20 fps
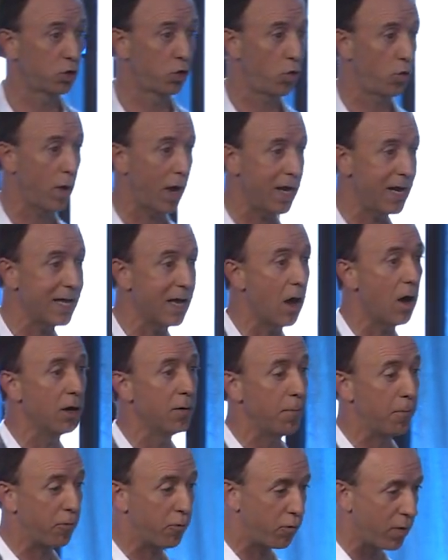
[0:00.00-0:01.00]
creating
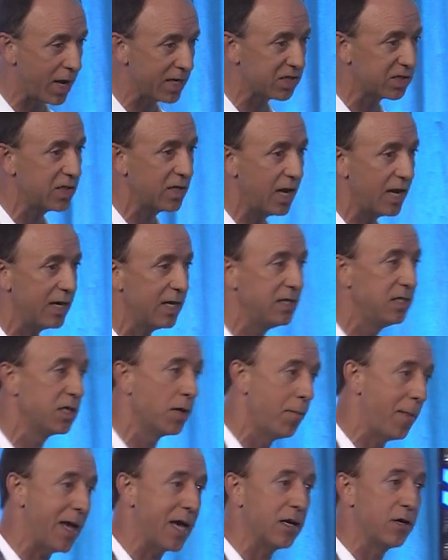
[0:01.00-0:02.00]
unprecedented
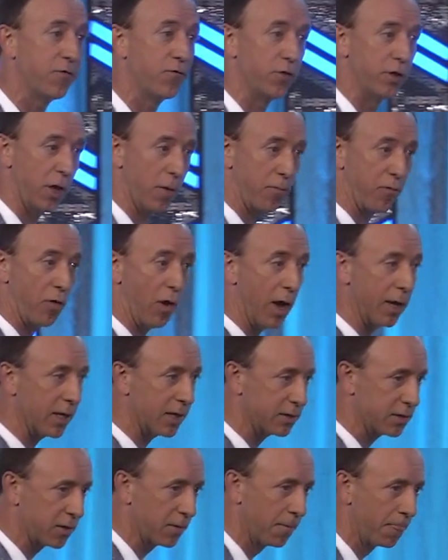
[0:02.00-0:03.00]
demand for their
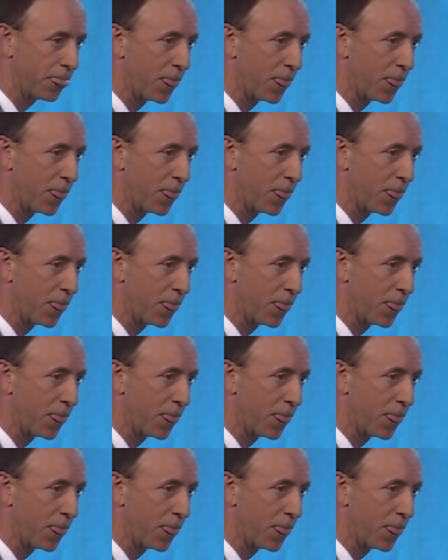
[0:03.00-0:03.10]
product,